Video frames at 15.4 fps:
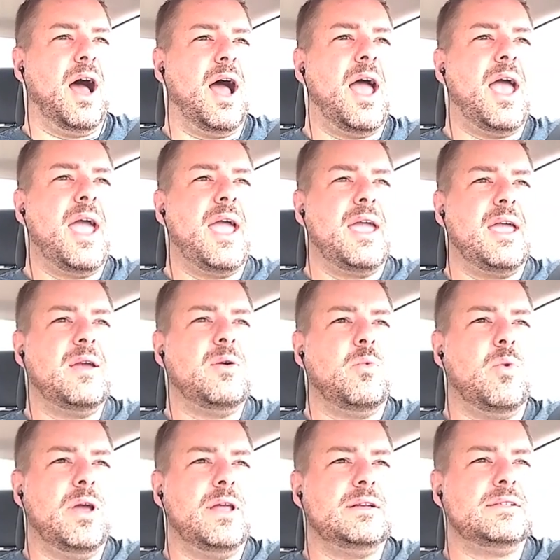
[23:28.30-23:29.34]
I
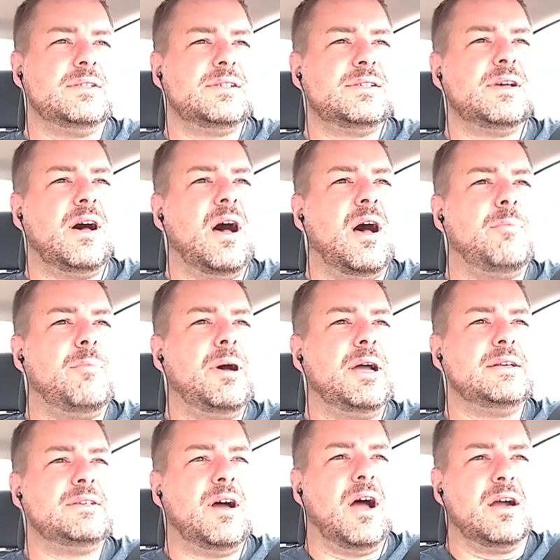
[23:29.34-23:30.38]
went and saw
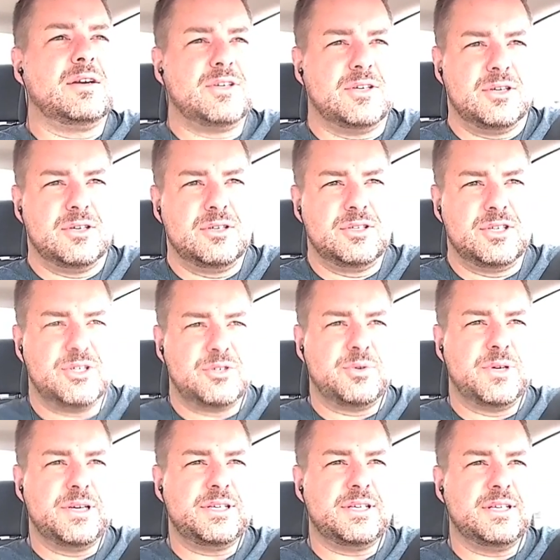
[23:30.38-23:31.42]
my doctor
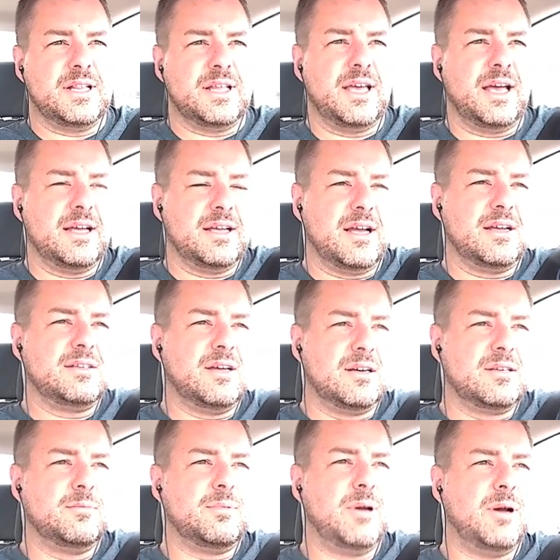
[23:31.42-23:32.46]
just recently. I
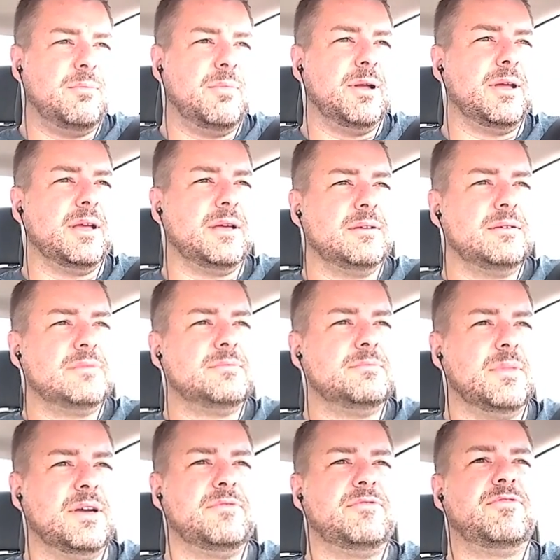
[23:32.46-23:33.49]
talked about
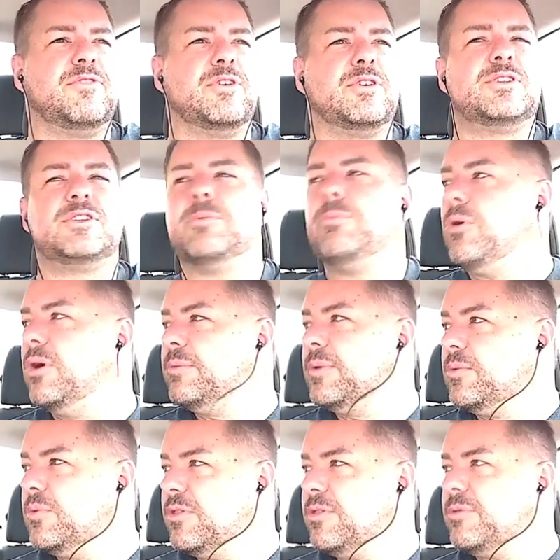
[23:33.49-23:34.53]
my first
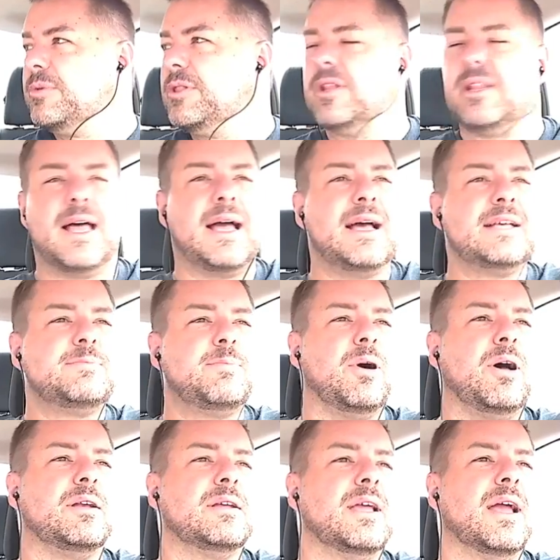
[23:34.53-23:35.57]
appointment with him on the last
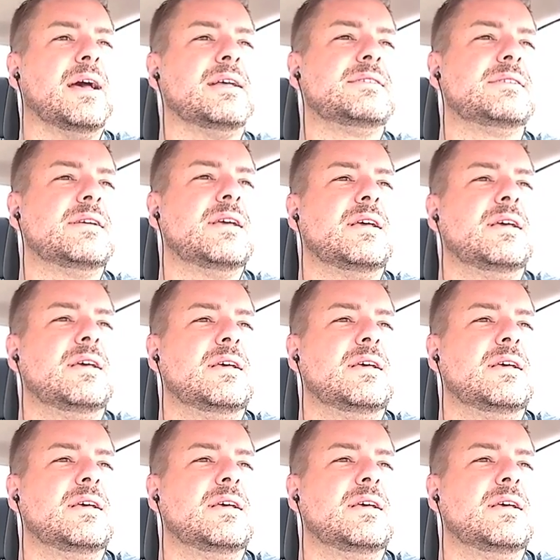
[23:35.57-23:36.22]
podcast.